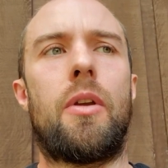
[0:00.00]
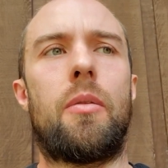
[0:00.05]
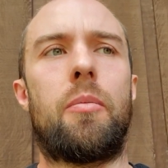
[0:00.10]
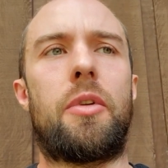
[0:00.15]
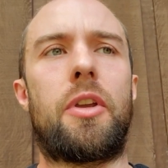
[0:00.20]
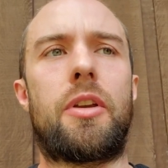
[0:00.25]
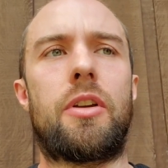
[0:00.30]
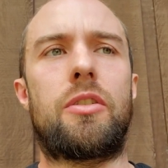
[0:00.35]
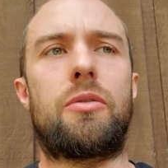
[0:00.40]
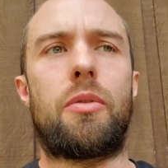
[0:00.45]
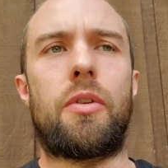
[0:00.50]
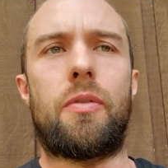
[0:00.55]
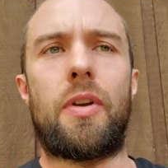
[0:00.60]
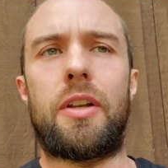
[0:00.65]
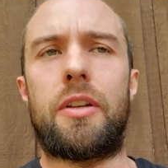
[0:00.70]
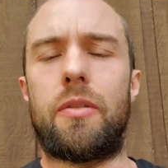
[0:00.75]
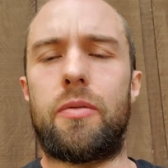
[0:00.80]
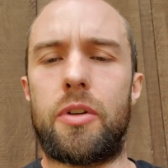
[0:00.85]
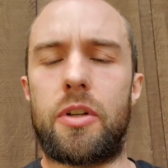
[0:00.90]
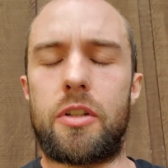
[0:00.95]
because we've had
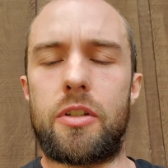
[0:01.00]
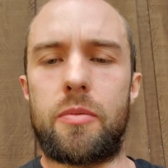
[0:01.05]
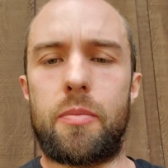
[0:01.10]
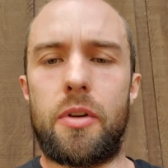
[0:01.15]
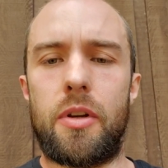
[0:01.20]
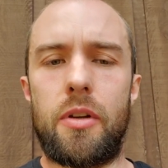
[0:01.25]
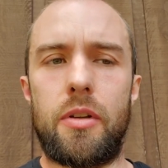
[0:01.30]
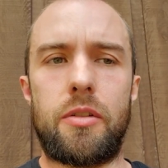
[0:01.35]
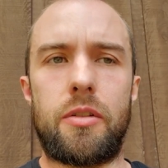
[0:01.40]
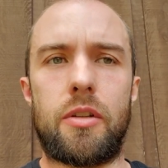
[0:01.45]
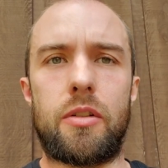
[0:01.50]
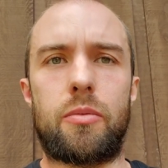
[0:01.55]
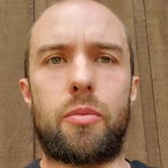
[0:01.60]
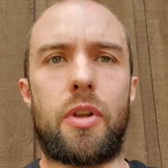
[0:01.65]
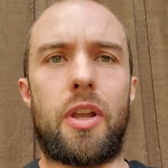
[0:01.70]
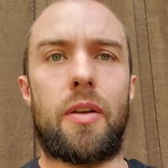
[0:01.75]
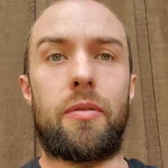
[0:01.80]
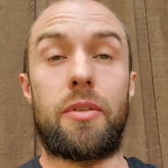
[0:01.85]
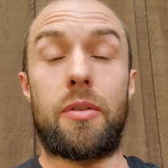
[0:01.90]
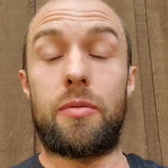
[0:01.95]
different experiences, we
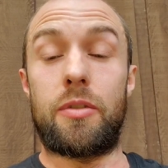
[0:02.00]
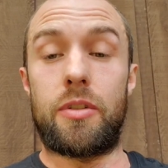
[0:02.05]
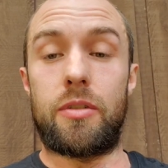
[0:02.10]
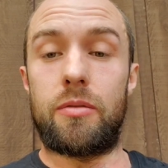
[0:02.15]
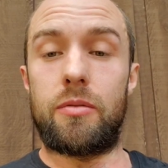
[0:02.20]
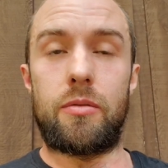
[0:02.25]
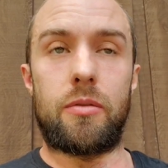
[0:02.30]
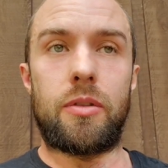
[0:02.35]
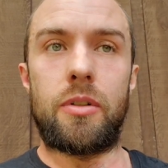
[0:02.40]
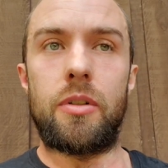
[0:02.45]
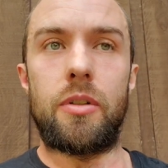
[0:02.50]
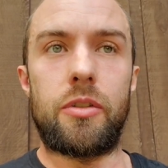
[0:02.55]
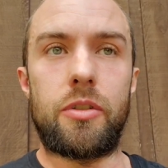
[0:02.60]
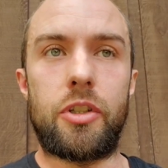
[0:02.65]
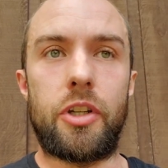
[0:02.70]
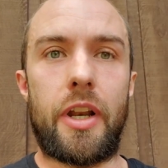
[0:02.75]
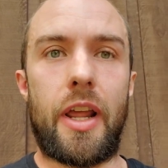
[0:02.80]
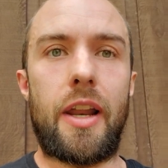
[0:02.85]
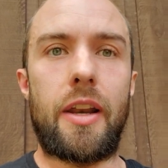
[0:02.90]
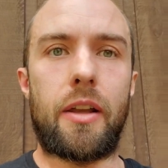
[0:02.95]
have different
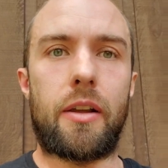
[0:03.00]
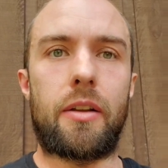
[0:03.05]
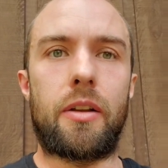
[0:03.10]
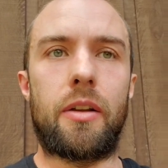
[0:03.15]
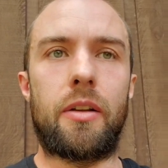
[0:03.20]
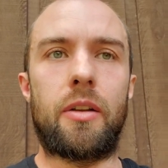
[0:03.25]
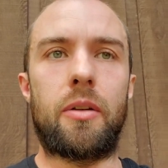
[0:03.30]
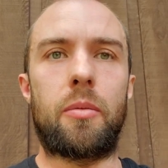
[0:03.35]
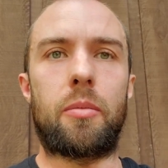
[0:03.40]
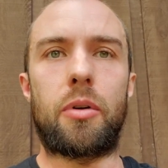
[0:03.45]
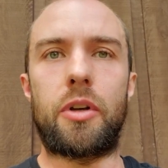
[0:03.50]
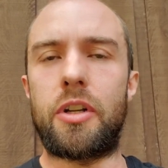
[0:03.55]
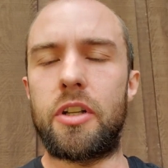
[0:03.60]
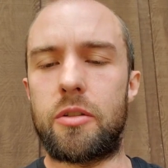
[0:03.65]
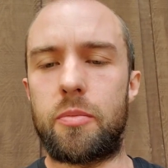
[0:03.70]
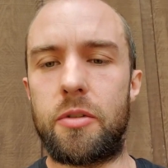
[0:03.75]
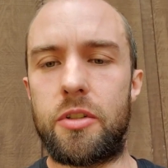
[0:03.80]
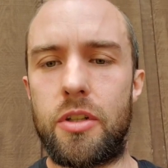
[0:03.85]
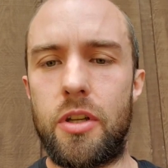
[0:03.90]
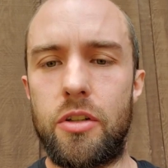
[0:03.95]
genetic
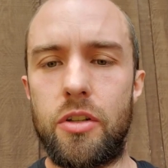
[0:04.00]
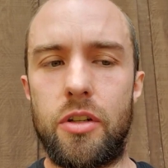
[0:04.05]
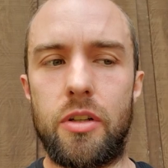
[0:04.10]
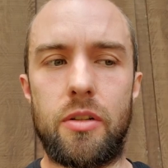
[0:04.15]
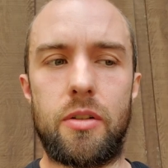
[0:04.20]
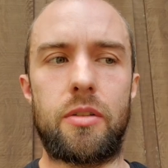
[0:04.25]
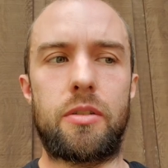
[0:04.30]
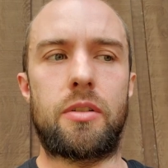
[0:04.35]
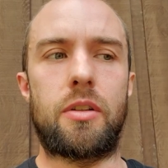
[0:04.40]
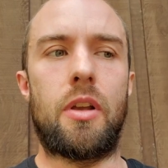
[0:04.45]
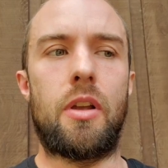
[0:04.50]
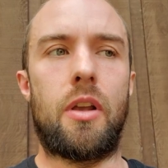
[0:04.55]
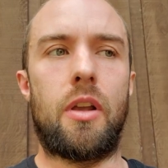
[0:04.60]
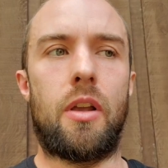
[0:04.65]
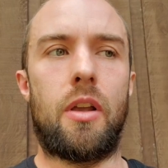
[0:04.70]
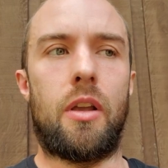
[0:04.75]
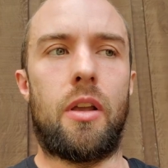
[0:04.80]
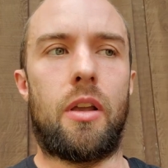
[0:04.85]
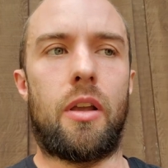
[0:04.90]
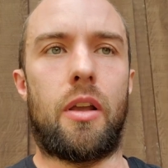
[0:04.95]
predispositions,
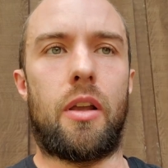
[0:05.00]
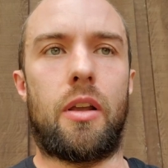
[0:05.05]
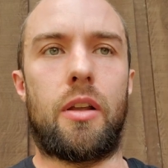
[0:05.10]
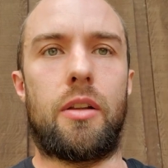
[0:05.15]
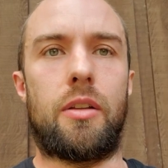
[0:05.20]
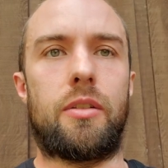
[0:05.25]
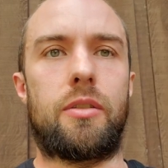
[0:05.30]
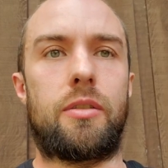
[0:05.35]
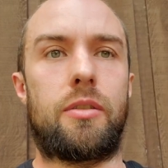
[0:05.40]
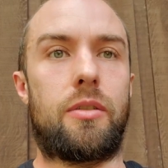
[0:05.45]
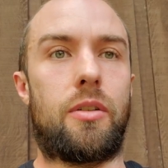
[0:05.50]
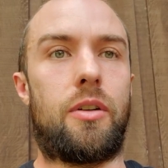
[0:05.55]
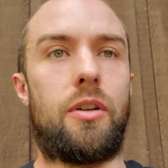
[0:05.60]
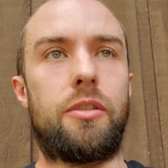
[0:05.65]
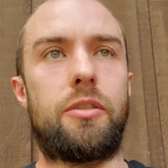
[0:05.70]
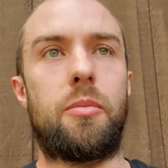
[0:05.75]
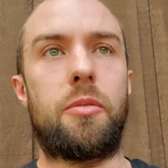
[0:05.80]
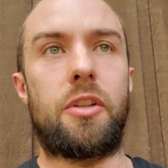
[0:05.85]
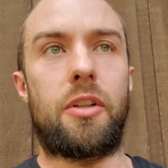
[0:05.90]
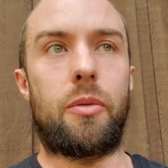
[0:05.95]
and
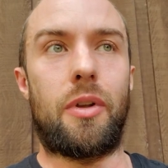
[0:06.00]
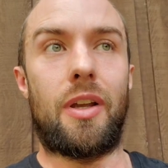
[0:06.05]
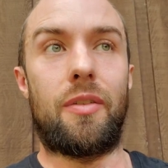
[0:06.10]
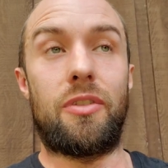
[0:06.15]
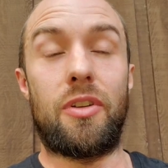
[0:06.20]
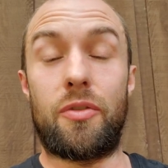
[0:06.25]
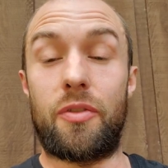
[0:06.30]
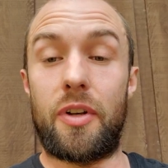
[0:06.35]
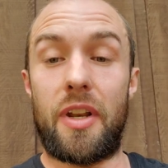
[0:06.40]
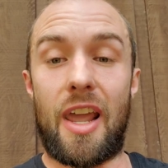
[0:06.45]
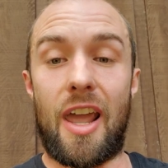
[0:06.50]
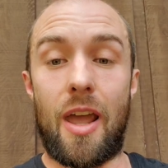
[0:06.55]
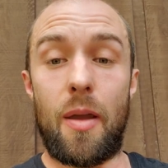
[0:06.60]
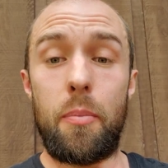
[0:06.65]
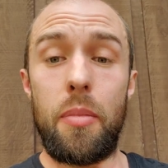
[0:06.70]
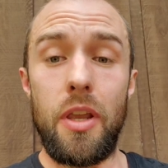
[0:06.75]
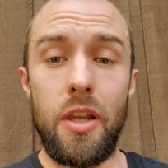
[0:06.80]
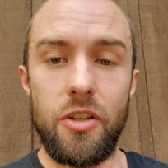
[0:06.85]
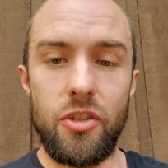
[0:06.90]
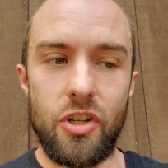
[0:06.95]
ultimately we have different
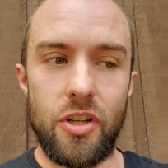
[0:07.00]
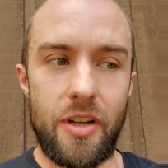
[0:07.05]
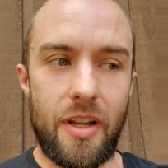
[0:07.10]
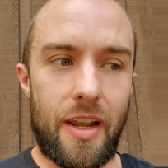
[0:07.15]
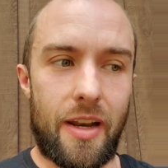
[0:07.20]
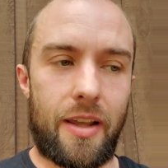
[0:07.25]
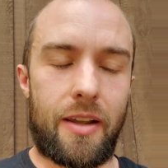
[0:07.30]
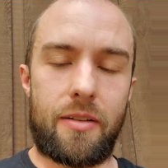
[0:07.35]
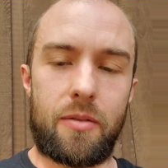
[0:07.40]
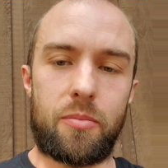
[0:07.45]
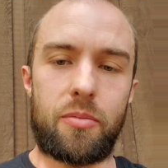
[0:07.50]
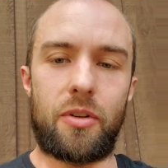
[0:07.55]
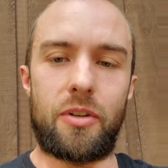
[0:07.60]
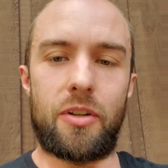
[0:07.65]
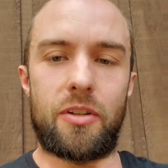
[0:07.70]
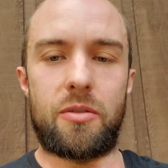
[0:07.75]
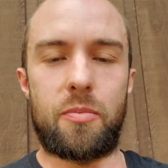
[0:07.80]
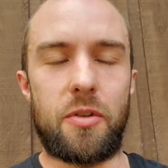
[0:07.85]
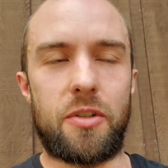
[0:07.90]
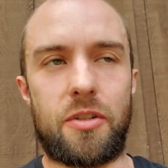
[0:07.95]
epigenetic
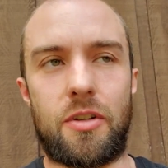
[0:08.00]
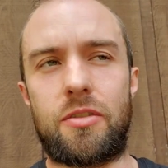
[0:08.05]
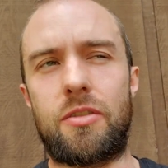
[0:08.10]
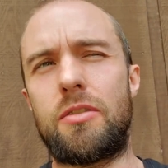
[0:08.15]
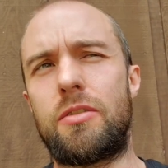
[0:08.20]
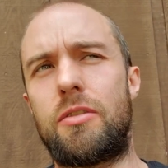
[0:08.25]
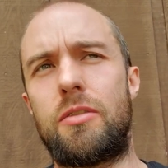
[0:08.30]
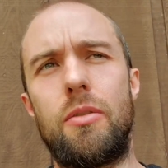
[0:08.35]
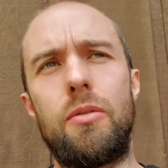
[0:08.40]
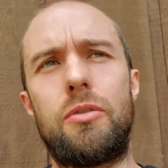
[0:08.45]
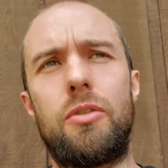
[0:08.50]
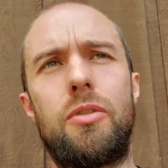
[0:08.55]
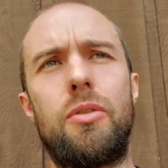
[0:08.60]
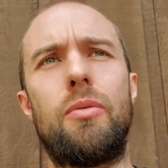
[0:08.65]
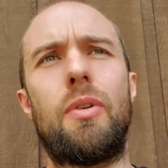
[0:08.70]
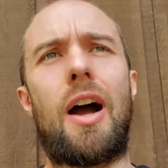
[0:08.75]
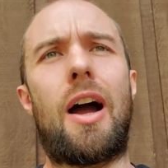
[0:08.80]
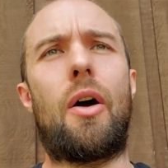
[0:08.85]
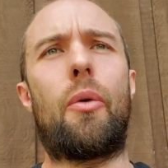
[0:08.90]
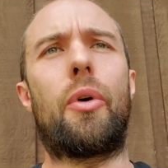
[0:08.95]
predispositions due
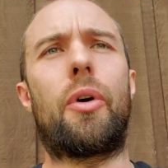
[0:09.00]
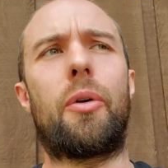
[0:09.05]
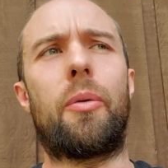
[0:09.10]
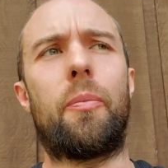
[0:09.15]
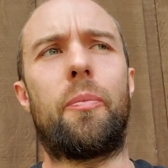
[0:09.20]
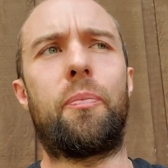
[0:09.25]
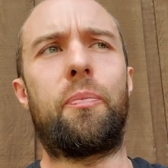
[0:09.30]
to our